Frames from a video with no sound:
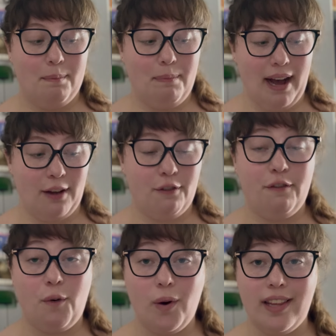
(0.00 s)
but
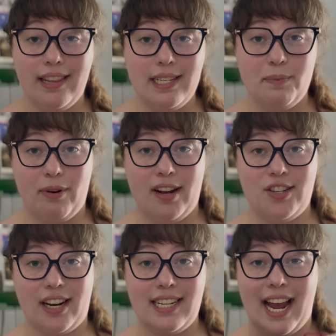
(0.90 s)
for this
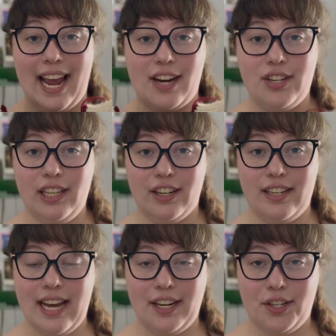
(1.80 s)
project, I actually
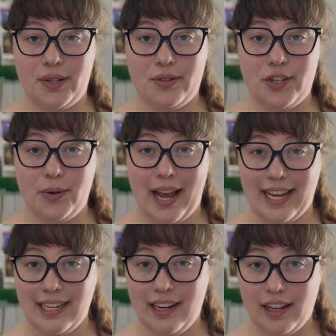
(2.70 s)
learned how to do
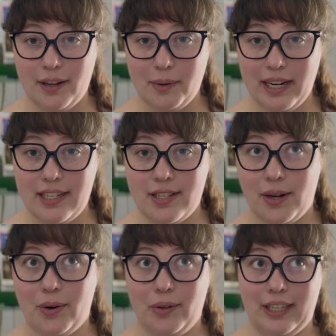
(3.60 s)
two-handed color work,
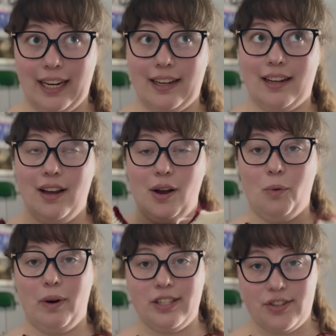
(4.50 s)
so holding
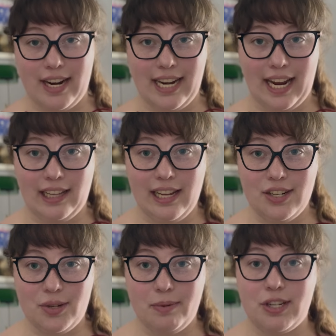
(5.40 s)
one strand
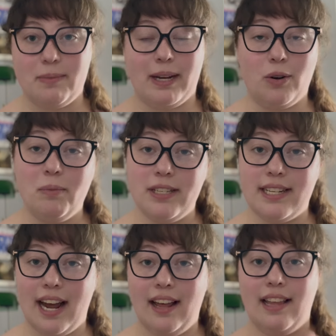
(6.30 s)
English, which is my normal
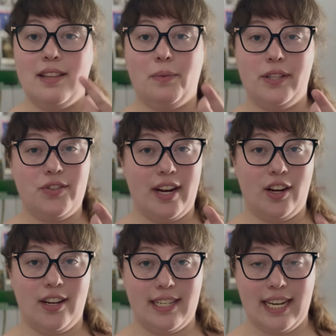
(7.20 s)
style, and then one strand
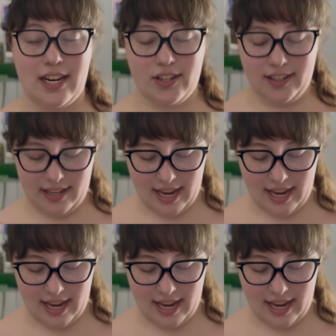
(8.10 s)
continental.